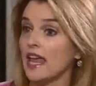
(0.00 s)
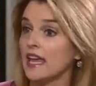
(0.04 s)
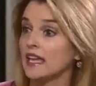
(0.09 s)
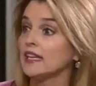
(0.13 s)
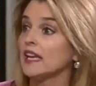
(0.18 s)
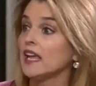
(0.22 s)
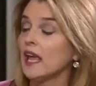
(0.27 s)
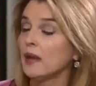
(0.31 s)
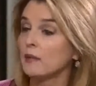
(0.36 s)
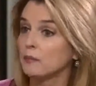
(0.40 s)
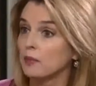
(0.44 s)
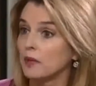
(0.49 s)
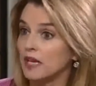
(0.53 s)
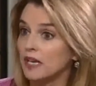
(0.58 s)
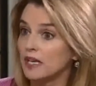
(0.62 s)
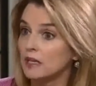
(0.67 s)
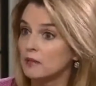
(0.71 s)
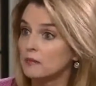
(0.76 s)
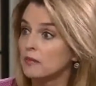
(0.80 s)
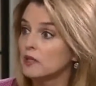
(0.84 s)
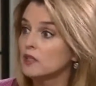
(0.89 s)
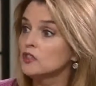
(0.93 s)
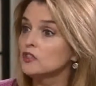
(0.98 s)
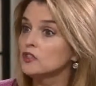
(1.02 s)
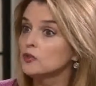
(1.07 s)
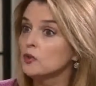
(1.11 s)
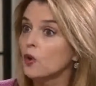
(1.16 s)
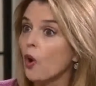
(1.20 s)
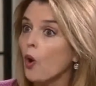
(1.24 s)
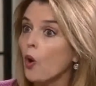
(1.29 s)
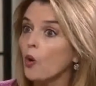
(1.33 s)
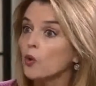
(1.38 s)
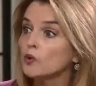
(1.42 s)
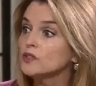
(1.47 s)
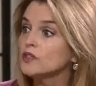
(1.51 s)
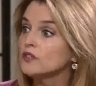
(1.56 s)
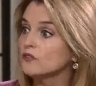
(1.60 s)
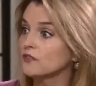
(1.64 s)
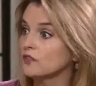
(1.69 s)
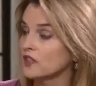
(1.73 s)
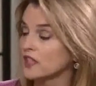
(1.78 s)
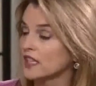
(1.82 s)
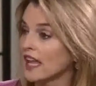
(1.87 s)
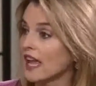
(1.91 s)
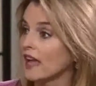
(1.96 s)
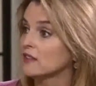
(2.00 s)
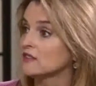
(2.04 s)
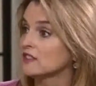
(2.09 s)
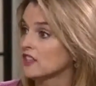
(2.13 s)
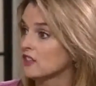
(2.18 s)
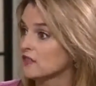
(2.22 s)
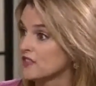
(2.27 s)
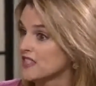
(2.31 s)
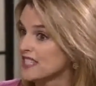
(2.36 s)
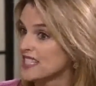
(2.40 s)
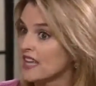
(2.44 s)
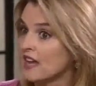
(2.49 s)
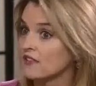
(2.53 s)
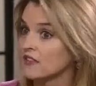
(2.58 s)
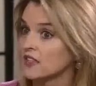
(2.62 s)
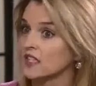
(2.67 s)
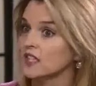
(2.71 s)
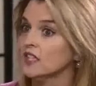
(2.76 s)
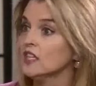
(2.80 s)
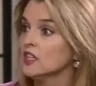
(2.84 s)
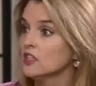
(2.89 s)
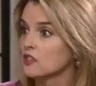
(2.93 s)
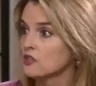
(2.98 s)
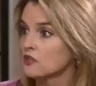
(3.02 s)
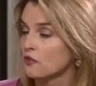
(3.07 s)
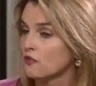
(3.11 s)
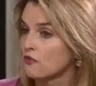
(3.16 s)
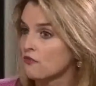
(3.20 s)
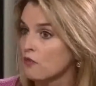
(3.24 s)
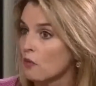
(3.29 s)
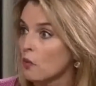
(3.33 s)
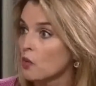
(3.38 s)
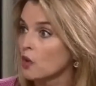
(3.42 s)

8, but in the middle you hold it for a count of 7. So